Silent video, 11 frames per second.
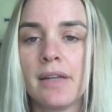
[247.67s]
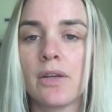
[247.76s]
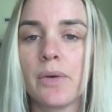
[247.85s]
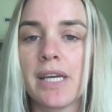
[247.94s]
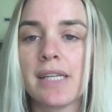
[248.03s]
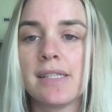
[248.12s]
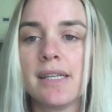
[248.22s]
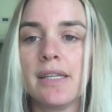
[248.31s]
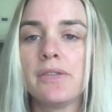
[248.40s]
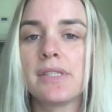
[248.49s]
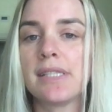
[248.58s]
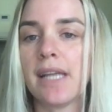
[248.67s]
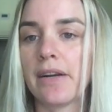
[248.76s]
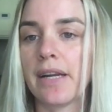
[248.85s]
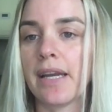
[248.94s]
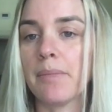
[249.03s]
Though he continued
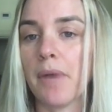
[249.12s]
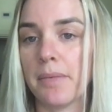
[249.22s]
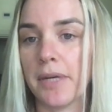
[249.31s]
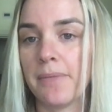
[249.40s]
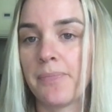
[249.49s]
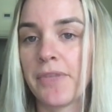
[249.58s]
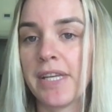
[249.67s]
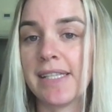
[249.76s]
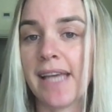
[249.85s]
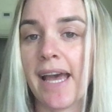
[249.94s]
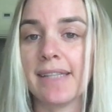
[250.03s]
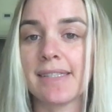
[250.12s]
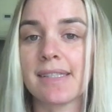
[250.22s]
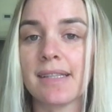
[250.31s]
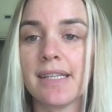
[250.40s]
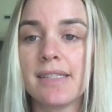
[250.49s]
staring at Mama, his hand
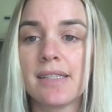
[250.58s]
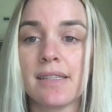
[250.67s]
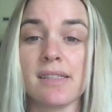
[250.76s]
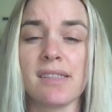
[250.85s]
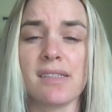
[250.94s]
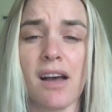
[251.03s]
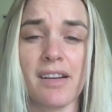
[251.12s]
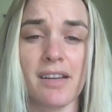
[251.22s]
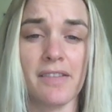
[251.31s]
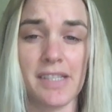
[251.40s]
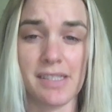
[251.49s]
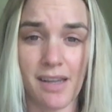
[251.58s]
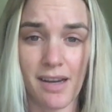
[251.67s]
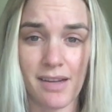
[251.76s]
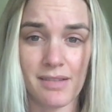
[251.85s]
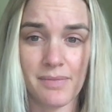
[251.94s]
slid to the stock of his
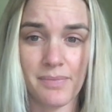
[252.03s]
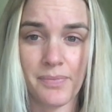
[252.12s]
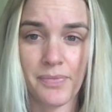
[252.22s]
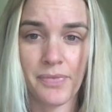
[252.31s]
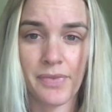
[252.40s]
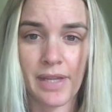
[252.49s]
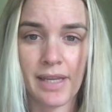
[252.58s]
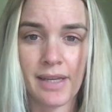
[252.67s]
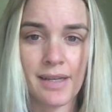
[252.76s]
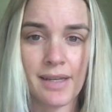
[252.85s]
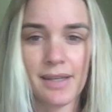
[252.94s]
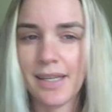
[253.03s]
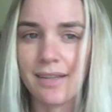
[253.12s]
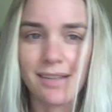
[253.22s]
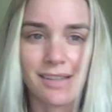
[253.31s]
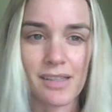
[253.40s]
gun. He
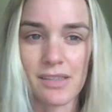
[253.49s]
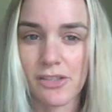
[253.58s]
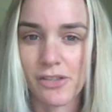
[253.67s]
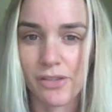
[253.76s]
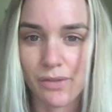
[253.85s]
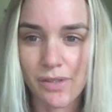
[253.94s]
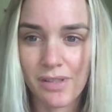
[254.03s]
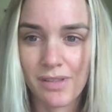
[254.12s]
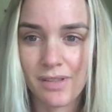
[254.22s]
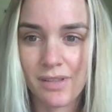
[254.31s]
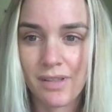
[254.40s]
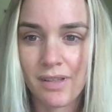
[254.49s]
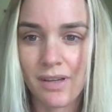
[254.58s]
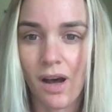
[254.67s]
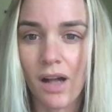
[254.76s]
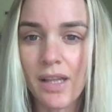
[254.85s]
didn't need to shoot.
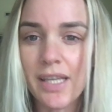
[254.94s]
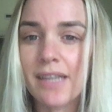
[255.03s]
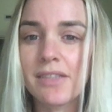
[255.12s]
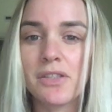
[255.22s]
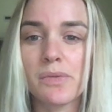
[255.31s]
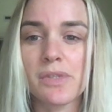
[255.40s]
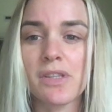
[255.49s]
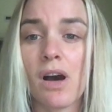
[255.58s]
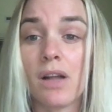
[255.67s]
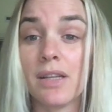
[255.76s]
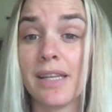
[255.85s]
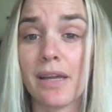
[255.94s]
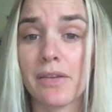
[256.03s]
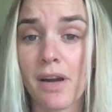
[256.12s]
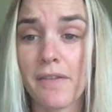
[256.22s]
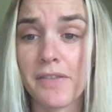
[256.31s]
All he had to do was call in the
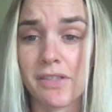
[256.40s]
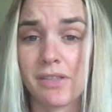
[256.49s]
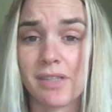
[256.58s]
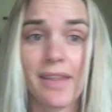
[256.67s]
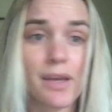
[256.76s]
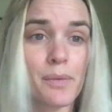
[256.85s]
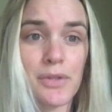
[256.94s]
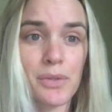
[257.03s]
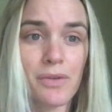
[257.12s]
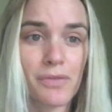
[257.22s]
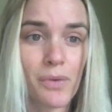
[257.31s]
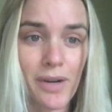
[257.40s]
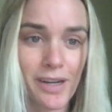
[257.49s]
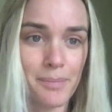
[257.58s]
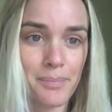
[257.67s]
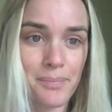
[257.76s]
other officers, and they would do it for him.